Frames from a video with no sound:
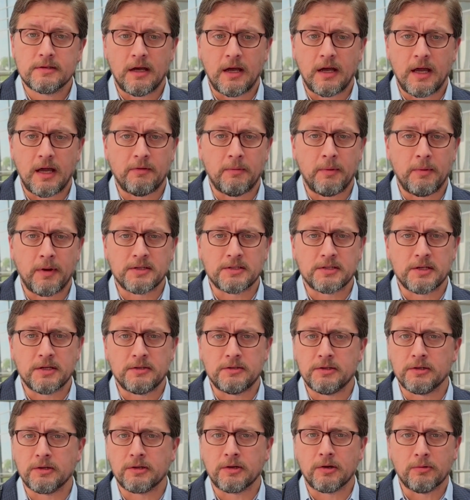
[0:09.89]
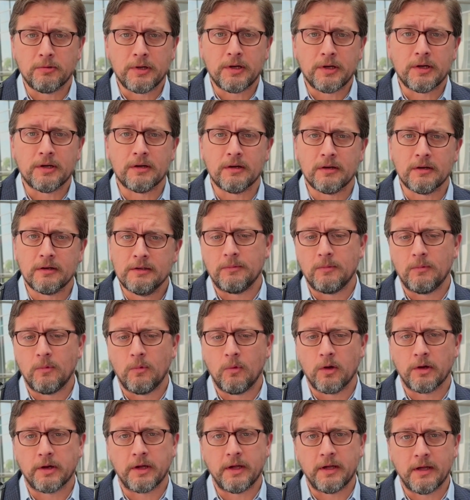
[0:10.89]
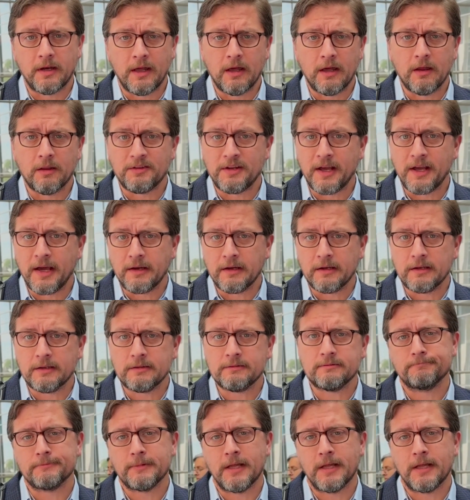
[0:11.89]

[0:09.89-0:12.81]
I have about a 10 year career working in health data,